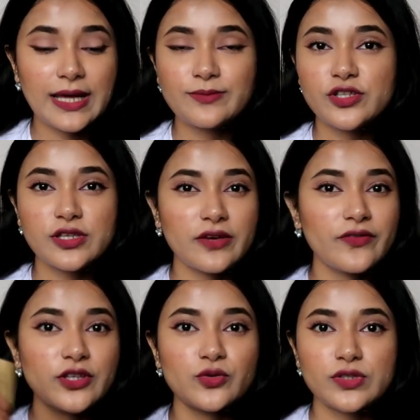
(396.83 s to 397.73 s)
I'm just
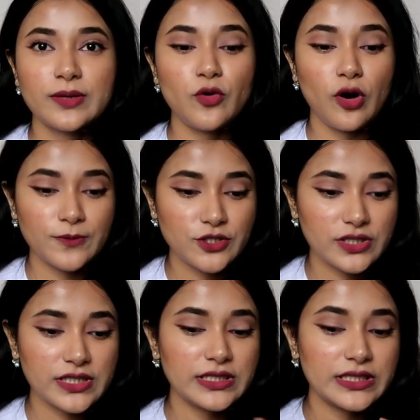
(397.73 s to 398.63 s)
giving you some
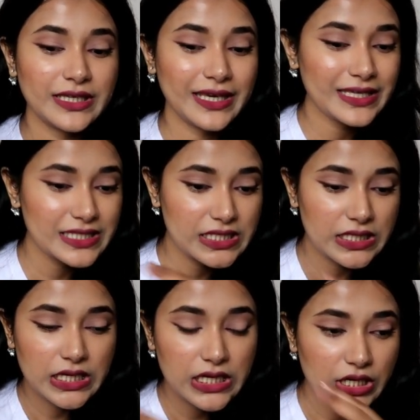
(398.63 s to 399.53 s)
options in case
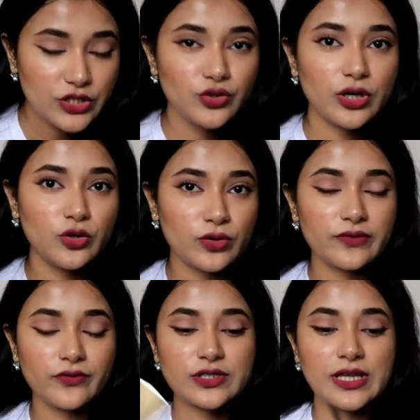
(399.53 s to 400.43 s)
you're
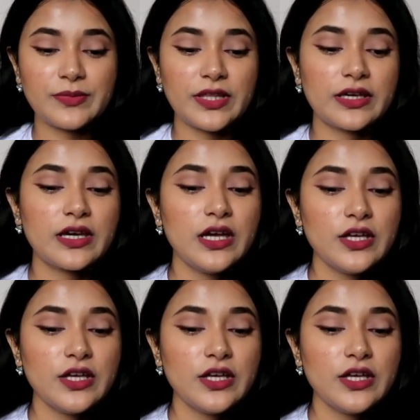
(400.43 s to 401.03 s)
looking for something.